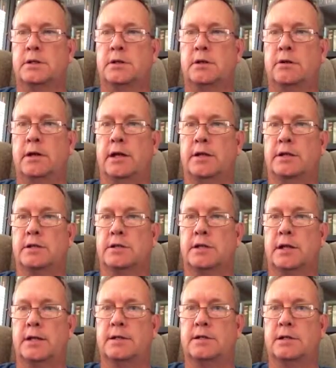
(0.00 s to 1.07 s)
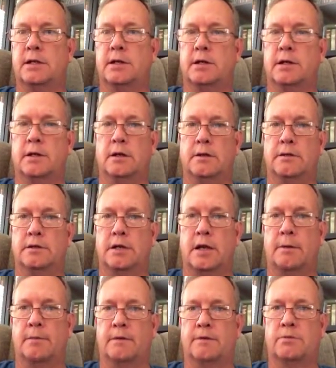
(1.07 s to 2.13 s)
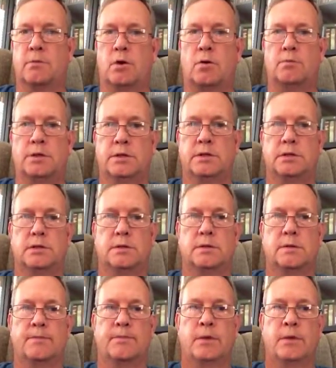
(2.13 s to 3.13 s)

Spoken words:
in the United States than any other type of small business.